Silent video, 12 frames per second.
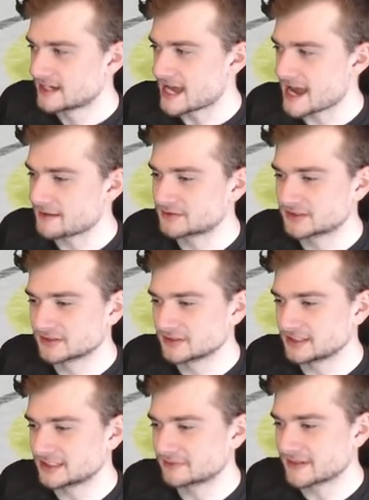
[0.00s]

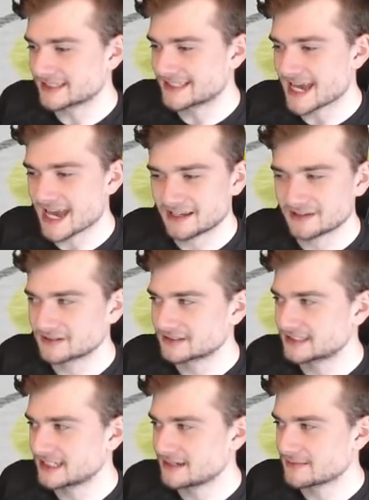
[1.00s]
Absolutely spectacular
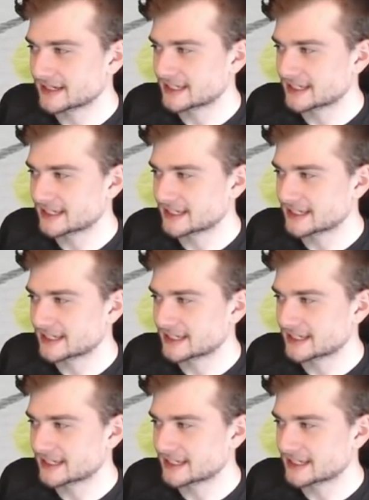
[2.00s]
team.